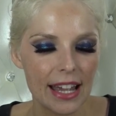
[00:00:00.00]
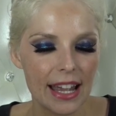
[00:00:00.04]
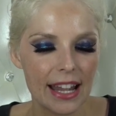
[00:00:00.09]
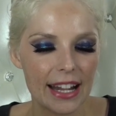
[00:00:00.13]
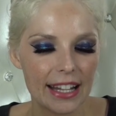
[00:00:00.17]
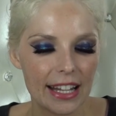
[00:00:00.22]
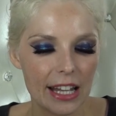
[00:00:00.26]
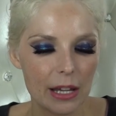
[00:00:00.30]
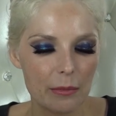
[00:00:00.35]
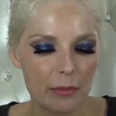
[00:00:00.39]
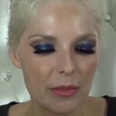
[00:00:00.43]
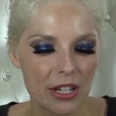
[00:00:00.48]

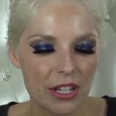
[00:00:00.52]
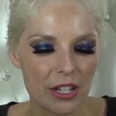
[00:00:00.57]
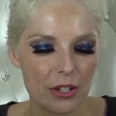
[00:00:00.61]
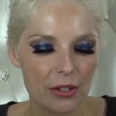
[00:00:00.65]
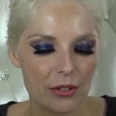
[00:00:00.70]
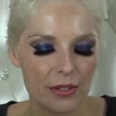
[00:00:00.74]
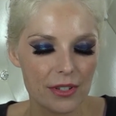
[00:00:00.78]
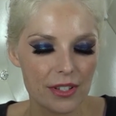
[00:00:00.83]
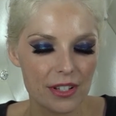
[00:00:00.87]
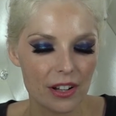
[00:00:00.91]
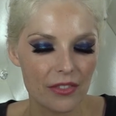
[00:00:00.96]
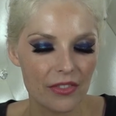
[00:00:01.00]
It can be
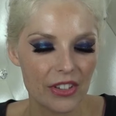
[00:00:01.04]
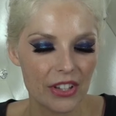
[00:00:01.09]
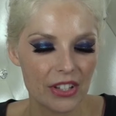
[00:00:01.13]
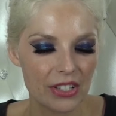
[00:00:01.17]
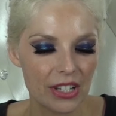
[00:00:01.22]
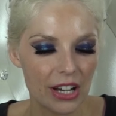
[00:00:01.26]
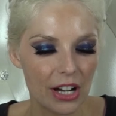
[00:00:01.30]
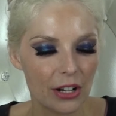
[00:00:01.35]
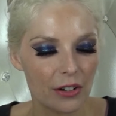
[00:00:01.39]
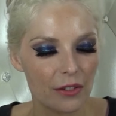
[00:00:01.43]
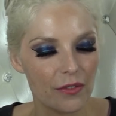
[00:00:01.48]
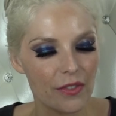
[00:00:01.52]
used on the
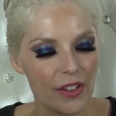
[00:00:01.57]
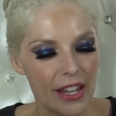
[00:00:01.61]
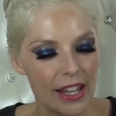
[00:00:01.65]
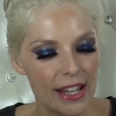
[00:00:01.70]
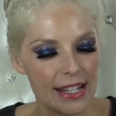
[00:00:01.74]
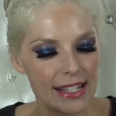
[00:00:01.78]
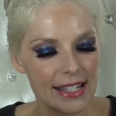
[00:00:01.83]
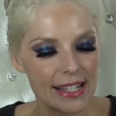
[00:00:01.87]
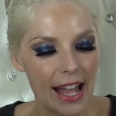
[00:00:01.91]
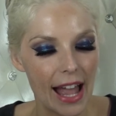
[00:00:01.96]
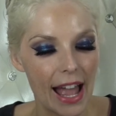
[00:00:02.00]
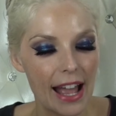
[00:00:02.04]
entire
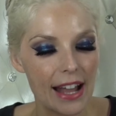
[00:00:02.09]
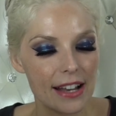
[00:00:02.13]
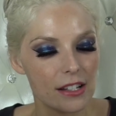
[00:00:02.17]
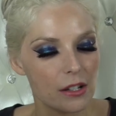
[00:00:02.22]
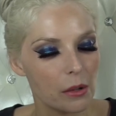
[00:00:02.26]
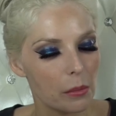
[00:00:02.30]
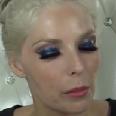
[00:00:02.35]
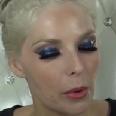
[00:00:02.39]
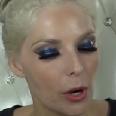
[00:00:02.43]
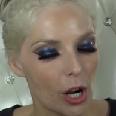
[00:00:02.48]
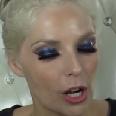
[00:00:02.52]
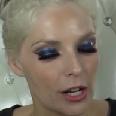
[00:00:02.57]
face
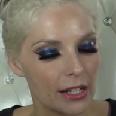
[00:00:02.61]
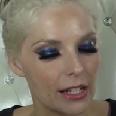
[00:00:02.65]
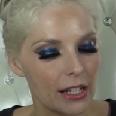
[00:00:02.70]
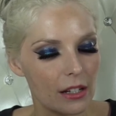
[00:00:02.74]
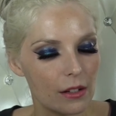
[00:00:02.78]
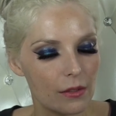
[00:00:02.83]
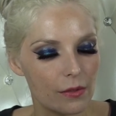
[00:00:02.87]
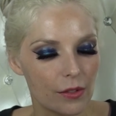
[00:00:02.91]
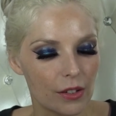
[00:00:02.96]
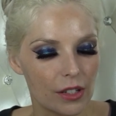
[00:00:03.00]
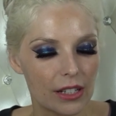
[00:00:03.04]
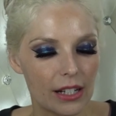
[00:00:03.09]
and
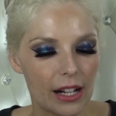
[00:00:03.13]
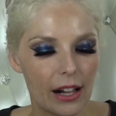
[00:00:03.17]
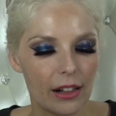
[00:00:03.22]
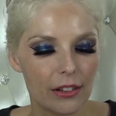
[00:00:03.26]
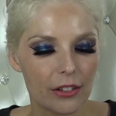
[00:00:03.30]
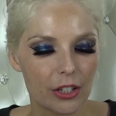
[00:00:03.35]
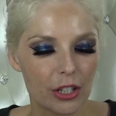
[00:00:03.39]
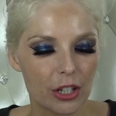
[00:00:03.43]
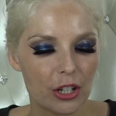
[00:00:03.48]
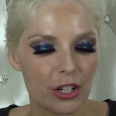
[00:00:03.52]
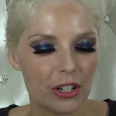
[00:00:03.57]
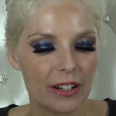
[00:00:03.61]
body for
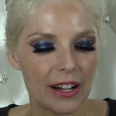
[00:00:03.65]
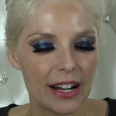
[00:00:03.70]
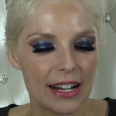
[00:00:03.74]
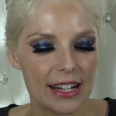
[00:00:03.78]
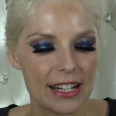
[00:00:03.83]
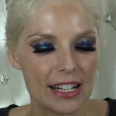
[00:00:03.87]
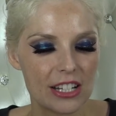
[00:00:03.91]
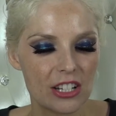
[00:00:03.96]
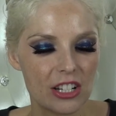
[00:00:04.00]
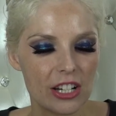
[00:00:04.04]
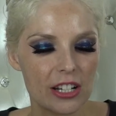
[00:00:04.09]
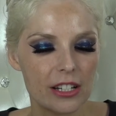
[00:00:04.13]
color
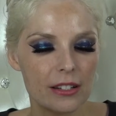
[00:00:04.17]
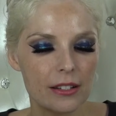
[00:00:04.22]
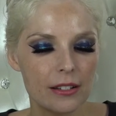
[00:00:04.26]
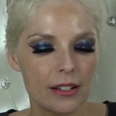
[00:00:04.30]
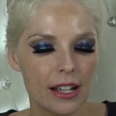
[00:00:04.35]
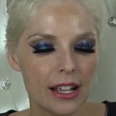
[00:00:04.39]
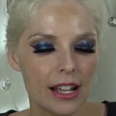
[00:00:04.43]
correction,